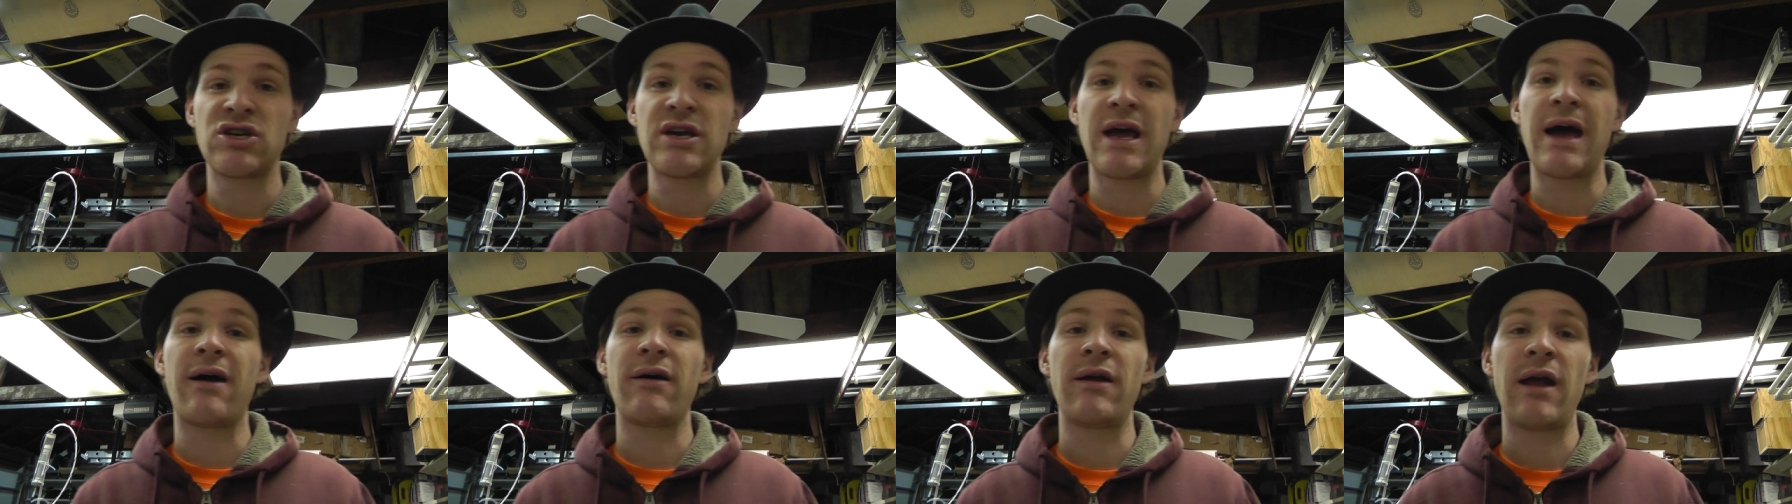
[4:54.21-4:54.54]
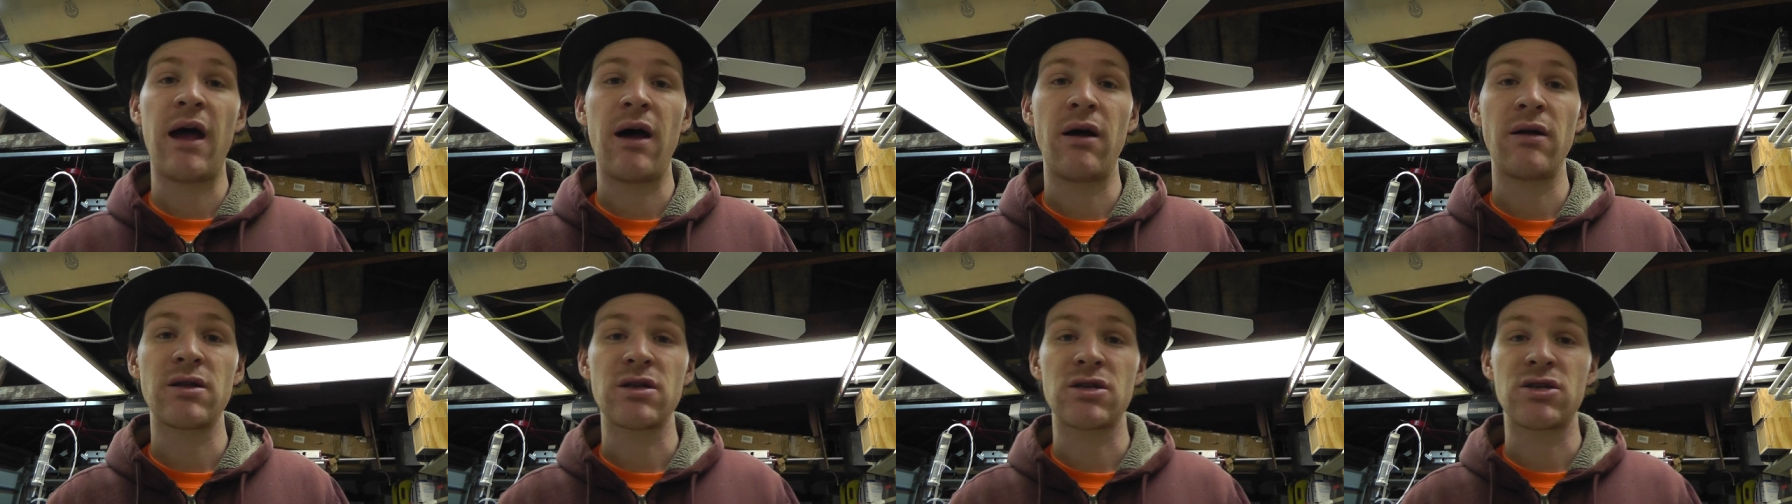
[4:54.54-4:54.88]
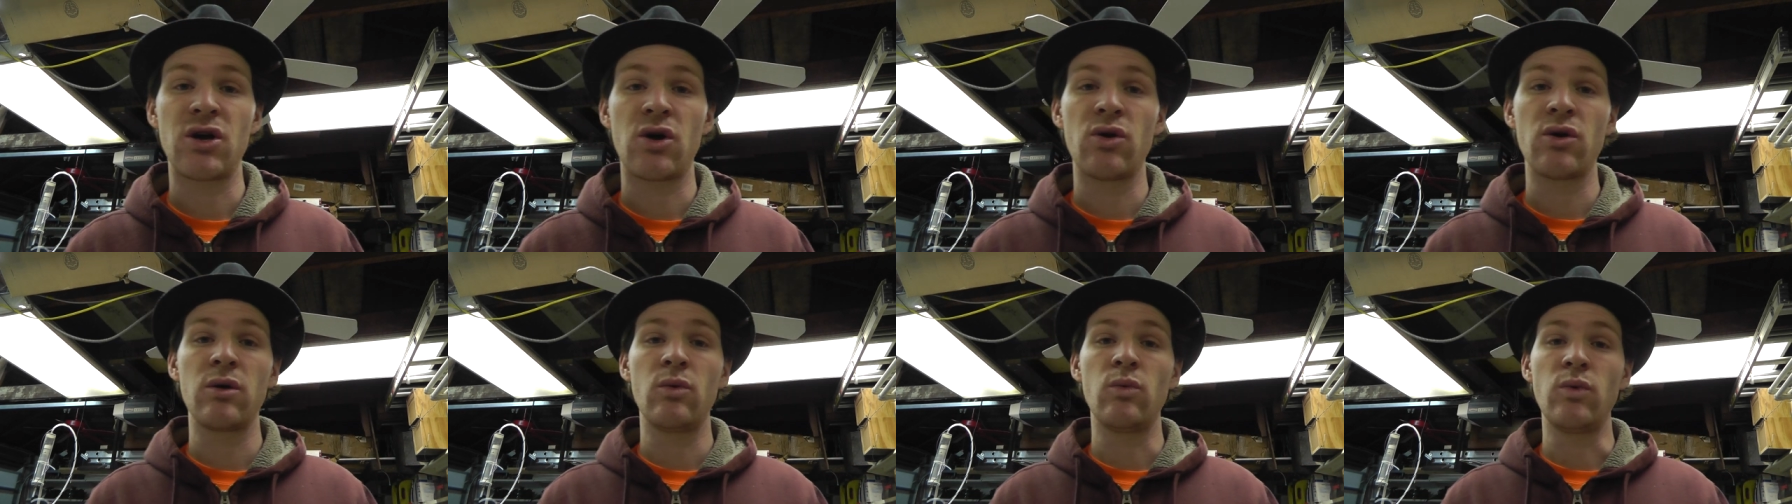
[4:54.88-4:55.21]
shout out to
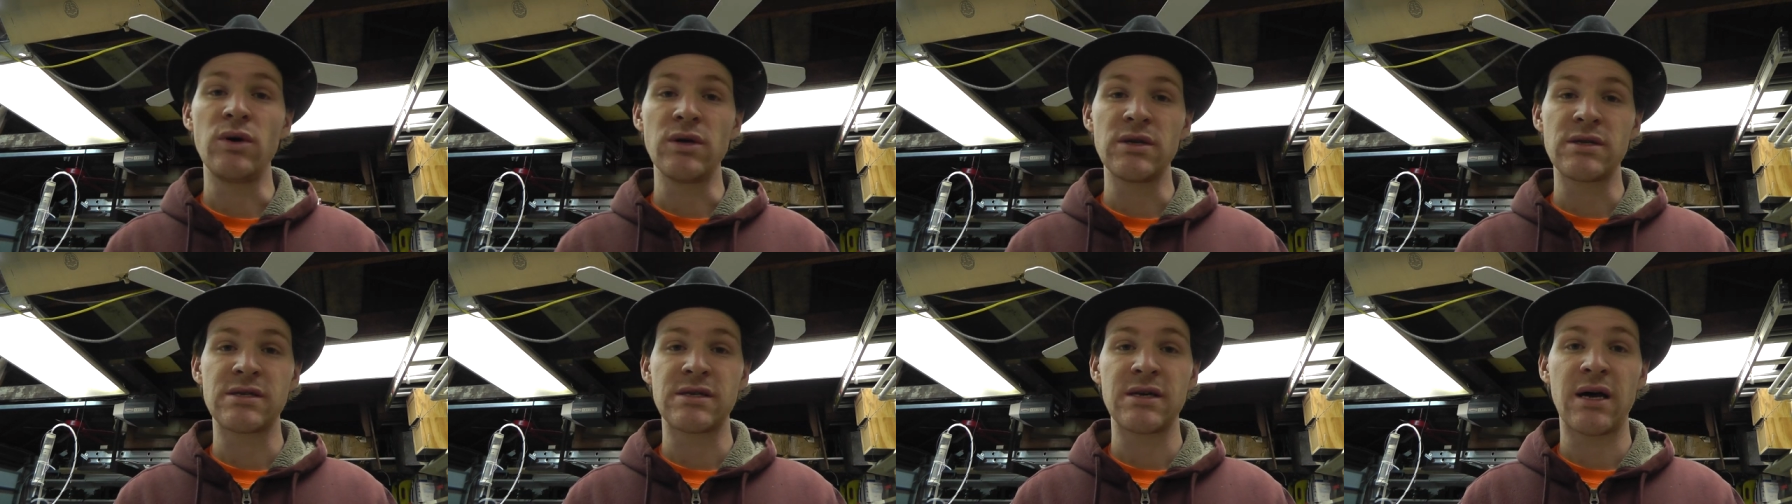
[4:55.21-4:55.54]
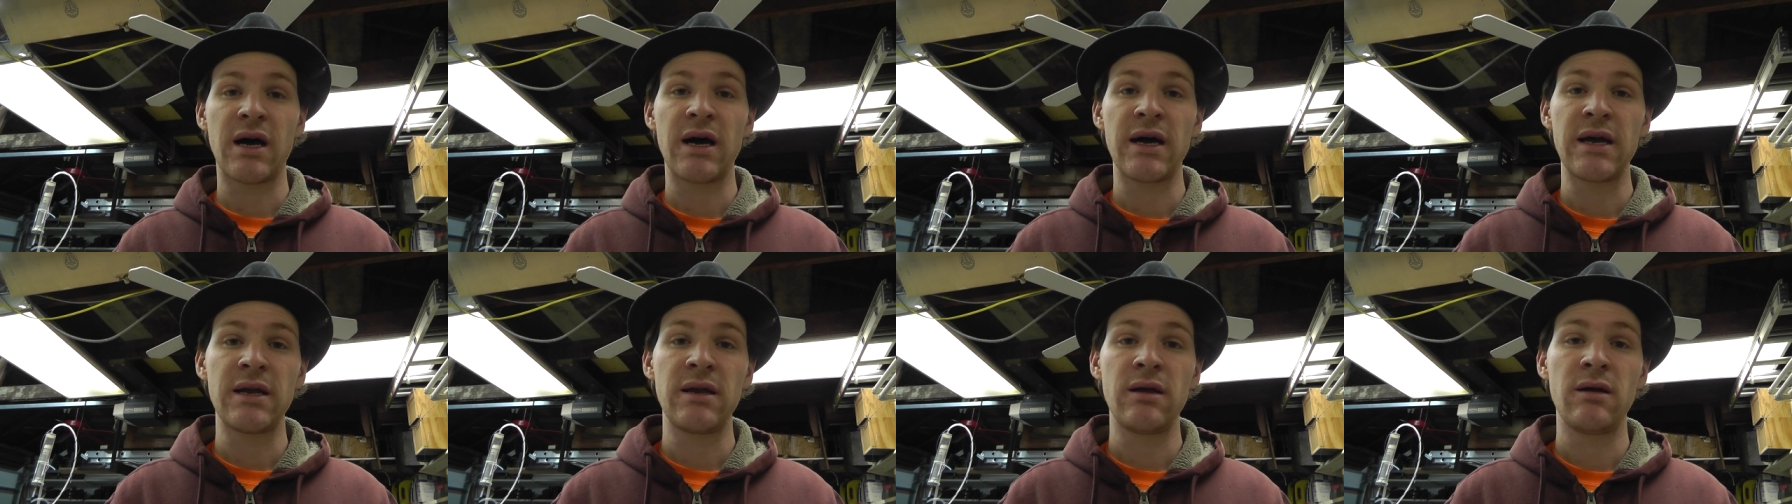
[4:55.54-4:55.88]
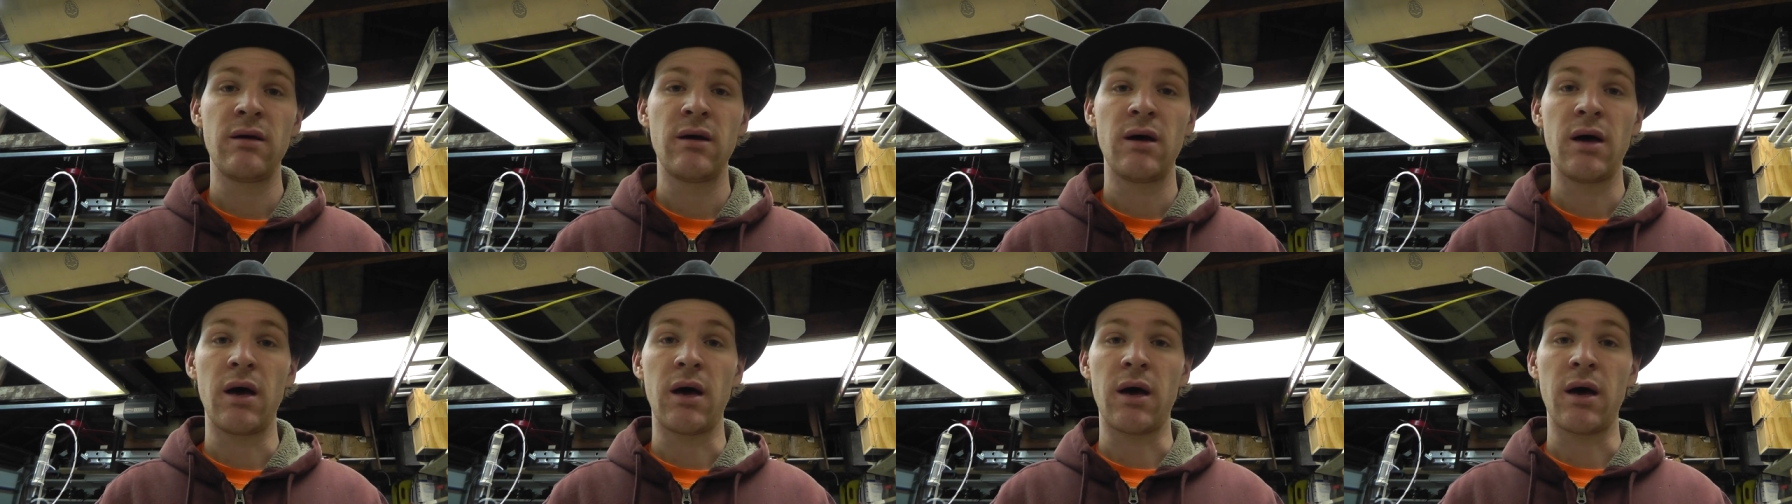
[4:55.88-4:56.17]
Tony Woodside.